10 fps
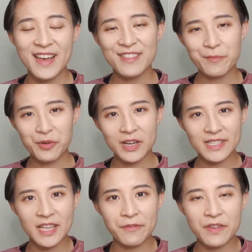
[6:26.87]
the
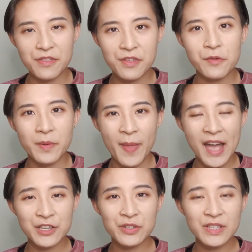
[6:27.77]
price of Ethereum
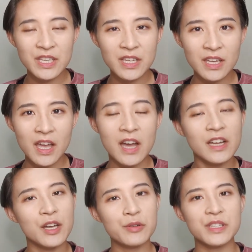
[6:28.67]
actually
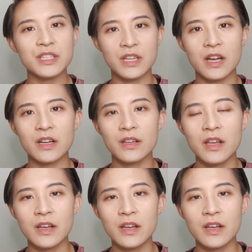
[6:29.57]
goes down